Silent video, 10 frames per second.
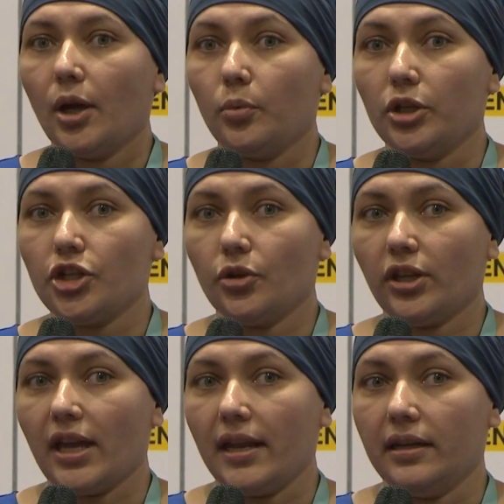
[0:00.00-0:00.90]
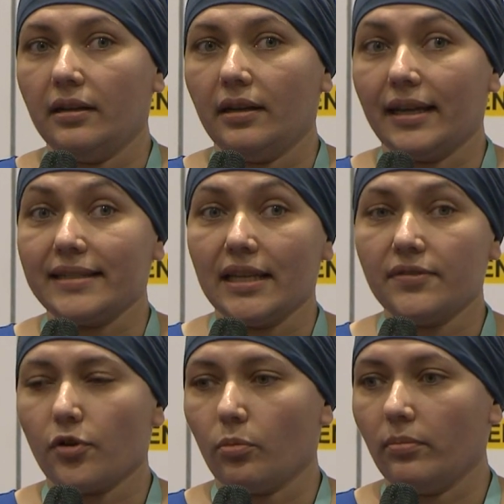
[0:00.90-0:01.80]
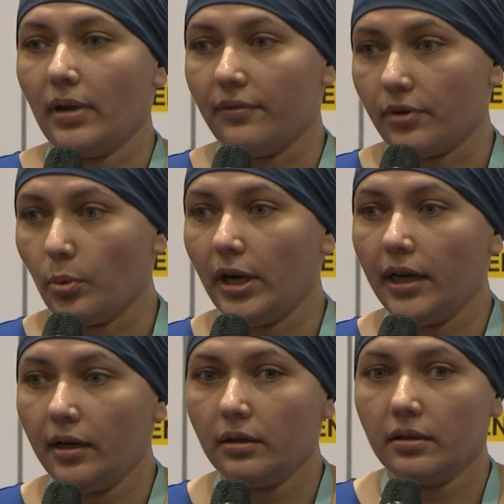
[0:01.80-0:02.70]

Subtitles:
which you can access from everywhere.